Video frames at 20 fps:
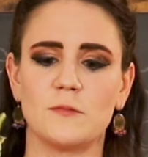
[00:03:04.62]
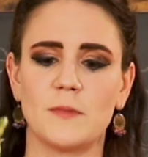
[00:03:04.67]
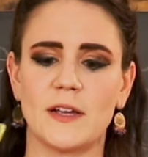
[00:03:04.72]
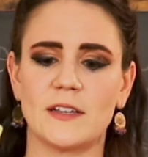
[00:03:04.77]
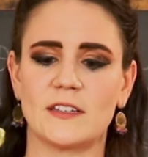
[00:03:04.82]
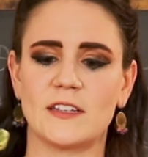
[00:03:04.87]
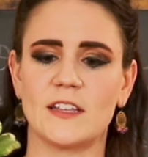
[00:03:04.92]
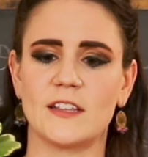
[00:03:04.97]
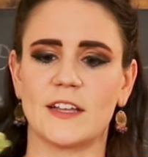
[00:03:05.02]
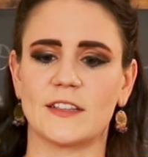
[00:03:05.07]
you
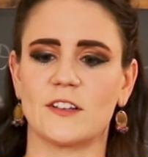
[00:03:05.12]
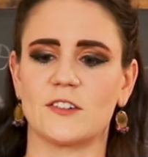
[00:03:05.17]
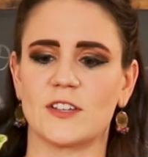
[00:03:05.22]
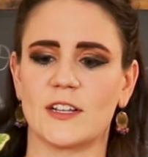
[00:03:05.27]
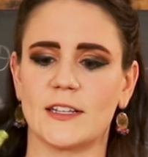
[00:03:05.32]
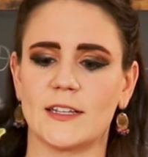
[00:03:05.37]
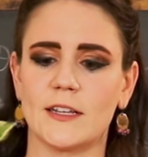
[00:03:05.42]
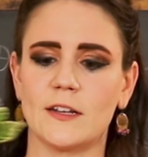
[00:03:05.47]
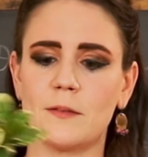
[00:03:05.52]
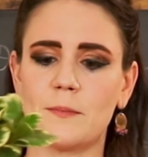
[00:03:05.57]
might see like there's
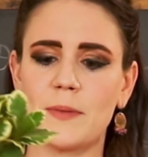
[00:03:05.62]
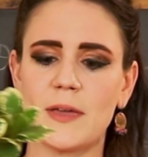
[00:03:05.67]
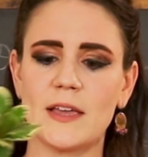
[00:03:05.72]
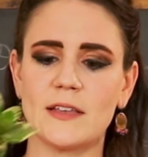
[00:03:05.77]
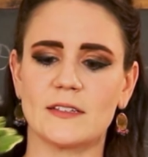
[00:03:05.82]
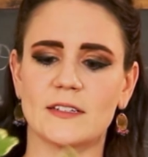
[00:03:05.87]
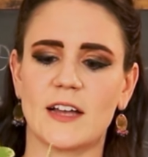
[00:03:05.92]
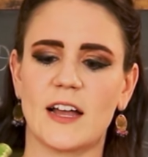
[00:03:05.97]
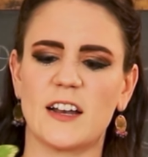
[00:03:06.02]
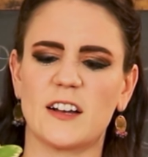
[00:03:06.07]
a little
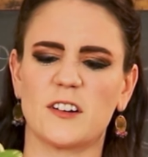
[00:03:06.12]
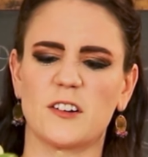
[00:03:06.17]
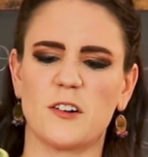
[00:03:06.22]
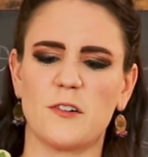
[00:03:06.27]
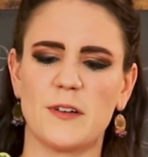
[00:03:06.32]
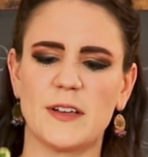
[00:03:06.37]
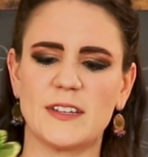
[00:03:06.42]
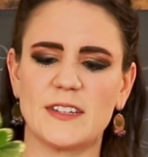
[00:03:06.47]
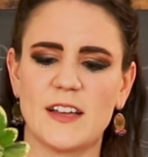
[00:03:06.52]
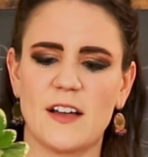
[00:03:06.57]
piece kind of
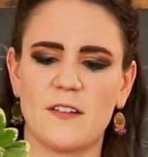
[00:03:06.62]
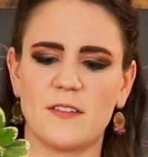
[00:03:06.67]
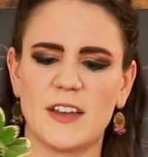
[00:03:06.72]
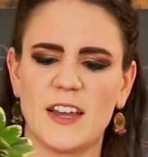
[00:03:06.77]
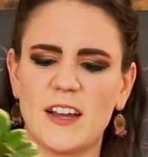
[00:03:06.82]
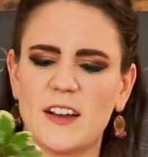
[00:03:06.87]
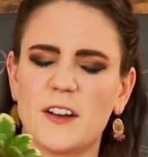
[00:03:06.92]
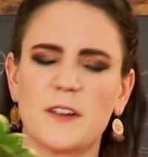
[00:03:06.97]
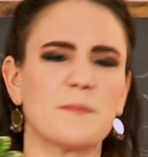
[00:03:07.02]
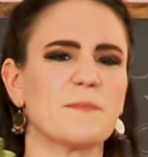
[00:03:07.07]
growing down
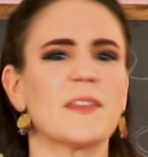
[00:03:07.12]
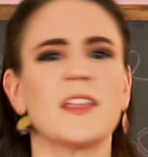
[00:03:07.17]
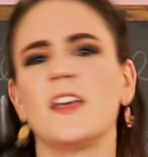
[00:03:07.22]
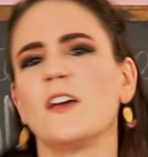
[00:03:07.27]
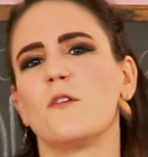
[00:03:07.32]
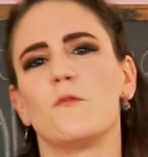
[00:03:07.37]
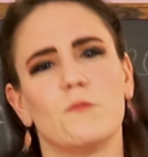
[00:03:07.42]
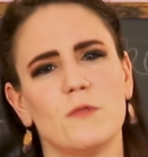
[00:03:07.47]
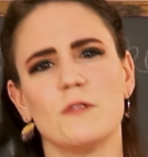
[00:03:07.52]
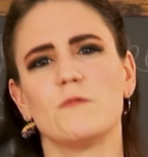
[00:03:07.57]
here.
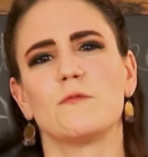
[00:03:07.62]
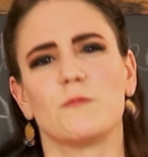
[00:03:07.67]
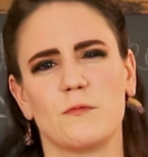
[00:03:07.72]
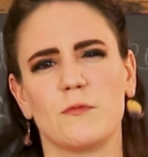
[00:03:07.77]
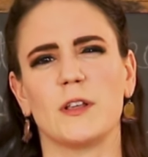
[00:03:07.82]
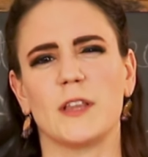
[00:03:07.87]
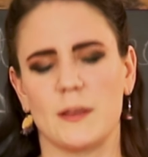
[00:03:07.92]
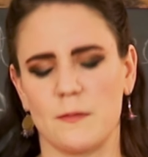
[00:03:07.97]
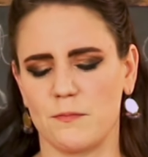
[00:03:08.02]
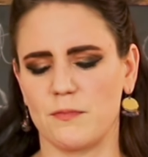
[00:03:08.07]
We would
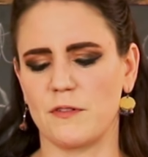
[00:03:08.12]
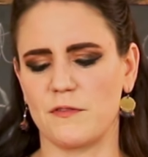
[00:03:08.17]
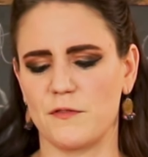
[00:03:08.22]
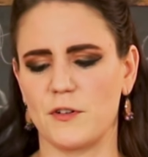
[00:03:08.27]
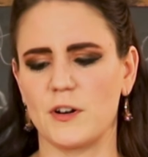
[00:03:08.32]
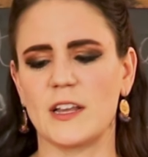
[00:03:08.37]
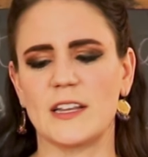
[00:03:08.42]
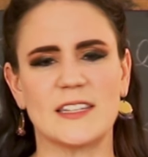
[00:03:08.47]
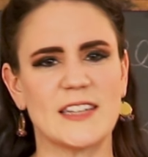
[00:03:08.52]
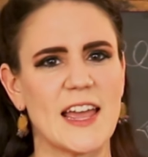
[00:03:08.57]
really
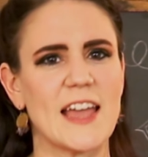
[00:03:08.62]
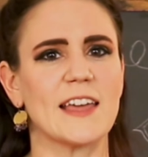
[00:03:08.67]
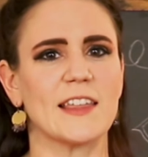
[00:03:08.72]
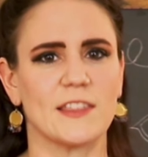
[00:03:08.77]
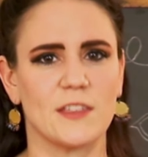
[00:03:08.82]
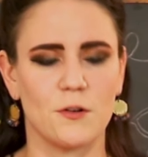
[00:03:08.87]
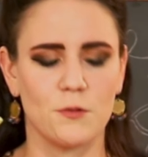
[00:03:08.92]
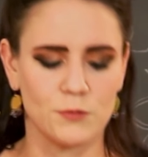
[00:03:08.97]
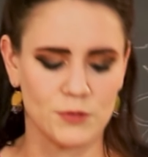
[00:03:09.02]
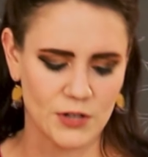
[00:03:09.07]
prefer to
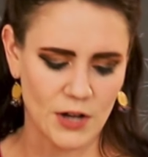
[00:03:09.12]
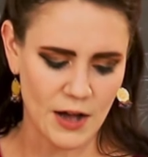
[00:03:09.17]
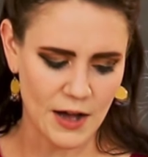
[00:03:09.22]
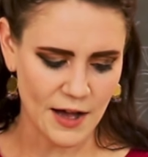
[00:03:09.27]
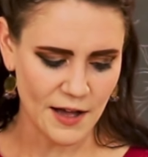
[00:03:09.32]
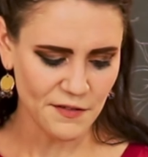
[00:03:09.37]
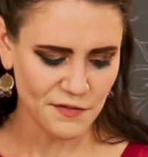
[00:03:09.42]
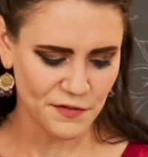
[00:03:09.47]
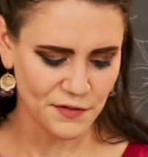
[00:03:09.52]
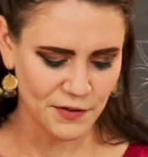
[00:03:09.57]
take those
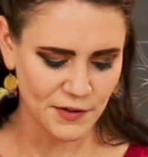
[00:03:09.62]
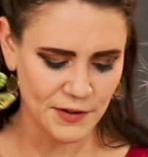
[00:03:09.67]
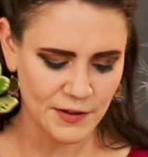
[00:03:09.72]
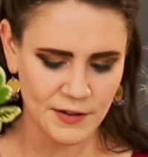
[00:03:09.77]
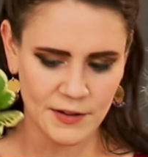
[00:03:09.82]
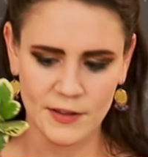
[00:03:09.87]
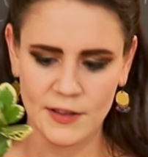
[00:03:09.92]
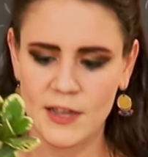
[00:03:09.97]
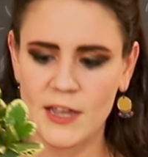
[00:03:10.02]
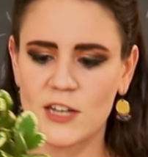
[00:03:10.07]
off,
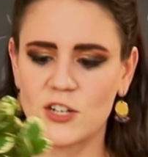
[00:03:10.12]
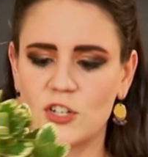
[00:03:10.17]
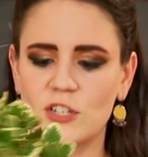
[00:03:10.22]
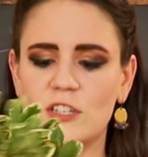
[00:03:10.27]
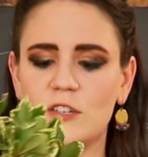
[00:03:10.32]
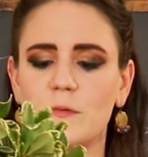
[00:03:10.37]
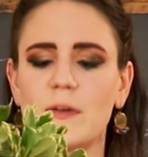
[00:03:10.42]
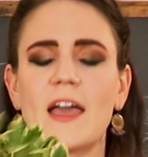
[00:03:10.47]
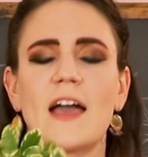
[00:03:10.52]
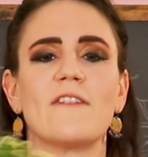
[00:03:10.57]

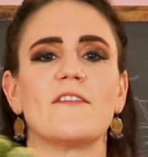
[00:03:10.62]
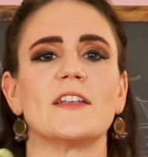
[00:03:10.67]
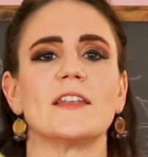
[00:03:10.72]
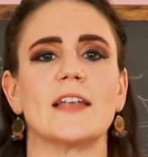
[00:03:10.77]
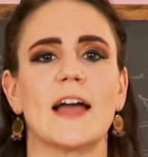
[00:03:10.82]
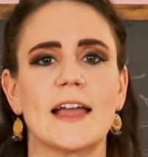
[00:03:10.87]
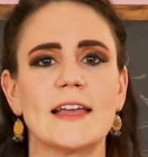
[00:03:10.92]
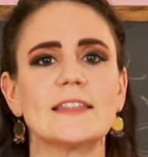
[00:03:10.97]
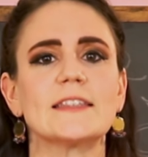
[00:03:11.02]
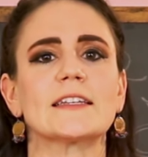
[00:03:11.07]
just so we have a
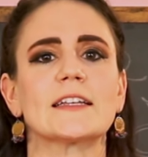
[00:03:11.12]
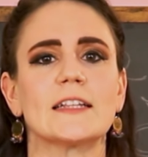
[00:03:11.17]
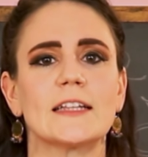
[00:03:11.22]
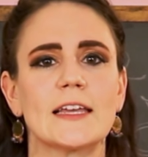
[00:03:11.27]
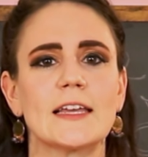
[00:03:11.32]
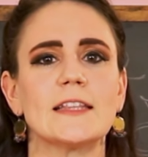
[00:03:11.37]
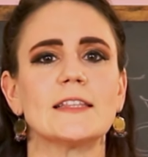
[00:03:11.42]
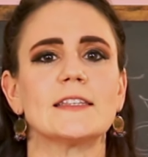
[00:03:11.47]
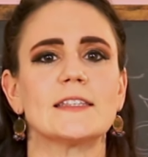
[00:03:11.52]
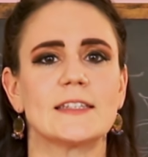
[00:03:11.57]
nice
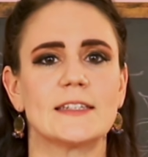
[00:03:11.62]
clean